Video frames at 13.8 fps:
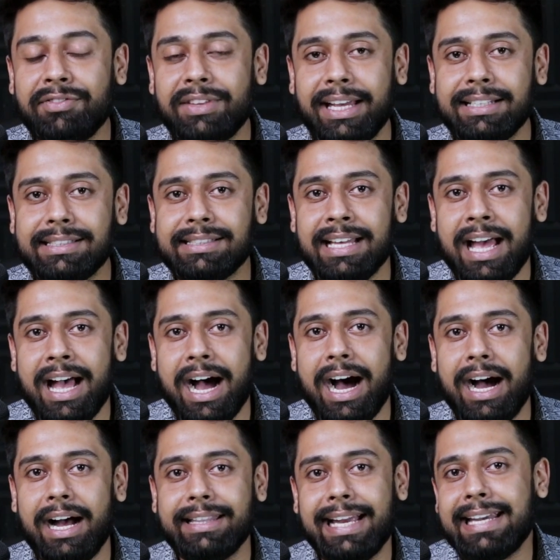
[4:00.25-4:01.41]
things
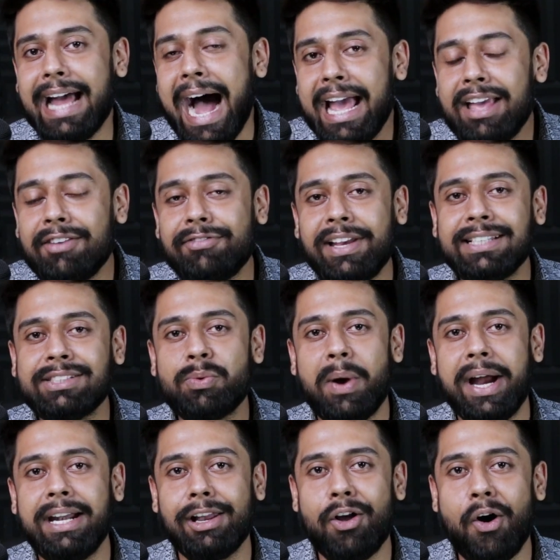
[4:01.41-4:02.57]
that I have faced
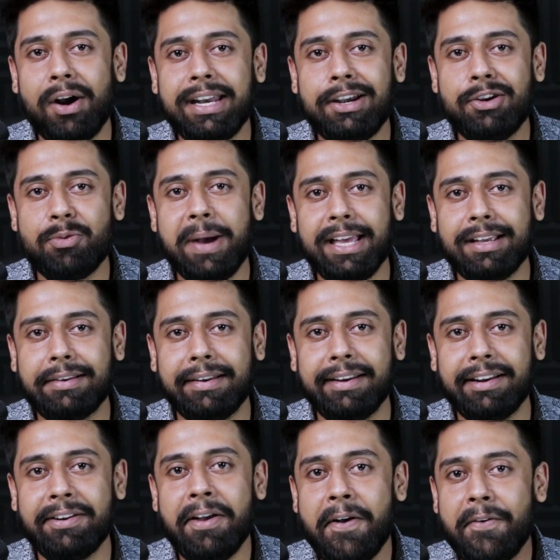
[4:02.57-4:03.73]
quite a lot into my
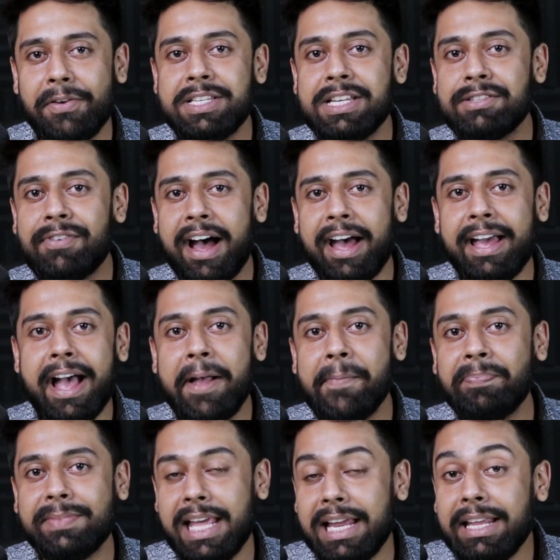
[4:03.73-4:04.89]
career, which is why
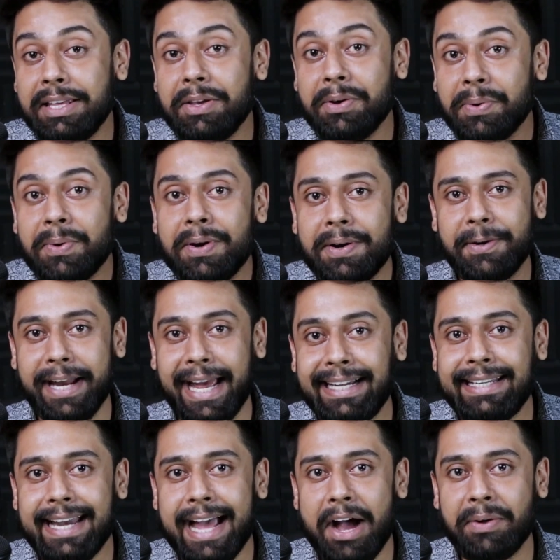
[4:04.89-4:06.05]
I'm telling you
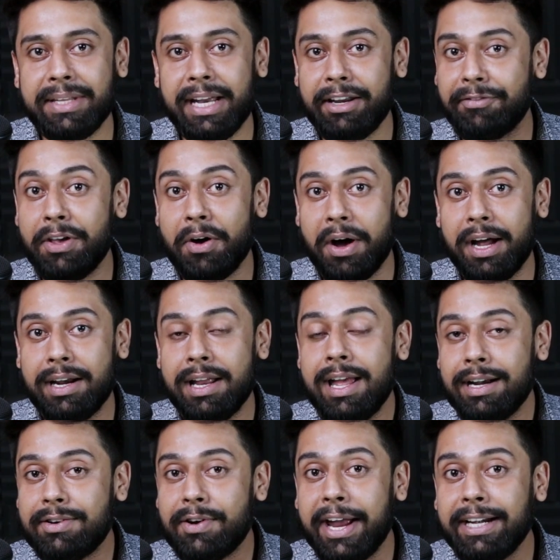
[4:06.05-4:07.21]
right now that if you are
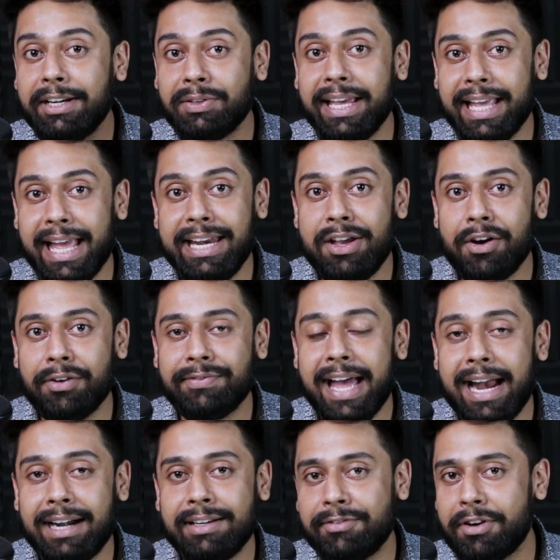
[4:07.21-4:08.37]
trying to think any of
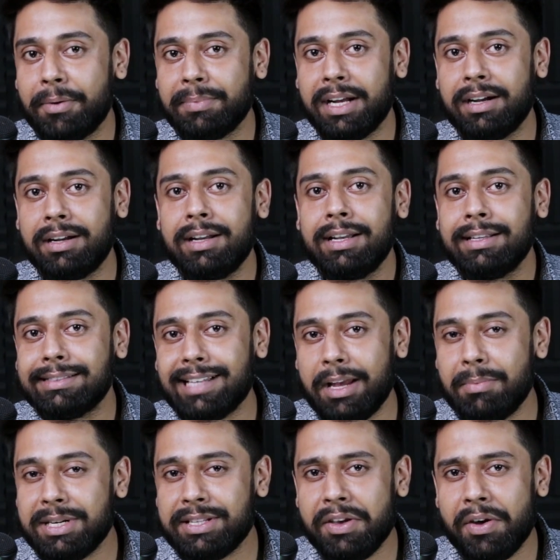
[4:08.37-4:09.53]
that from the
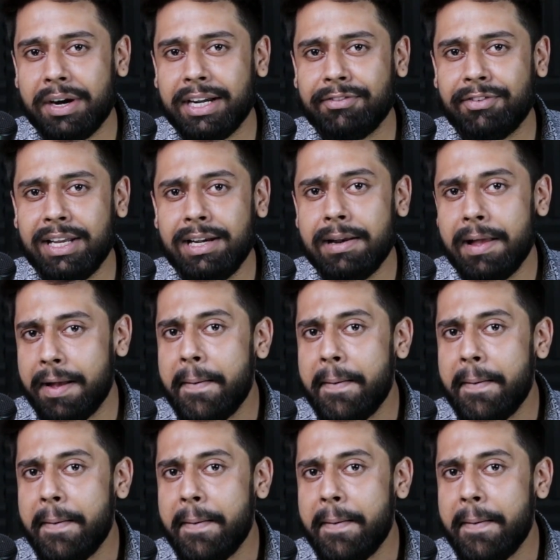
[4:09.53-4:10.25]
cybersecurity field,